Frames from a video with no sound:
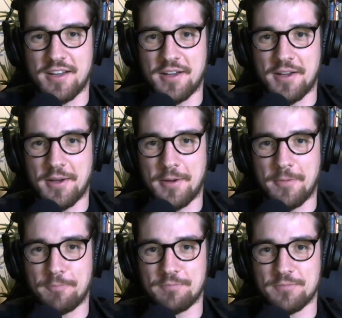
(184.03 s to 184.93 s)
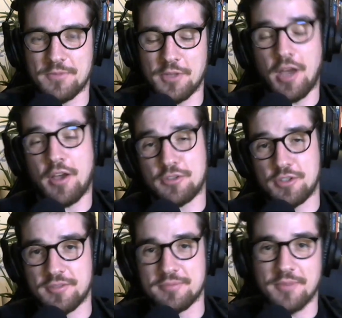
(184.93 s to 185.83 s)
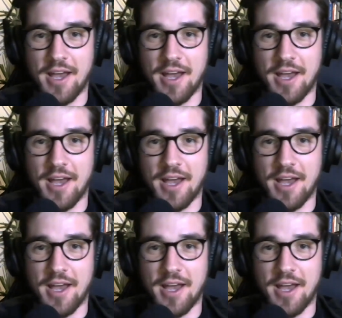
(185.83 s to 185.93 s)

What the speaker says: yeah, actually,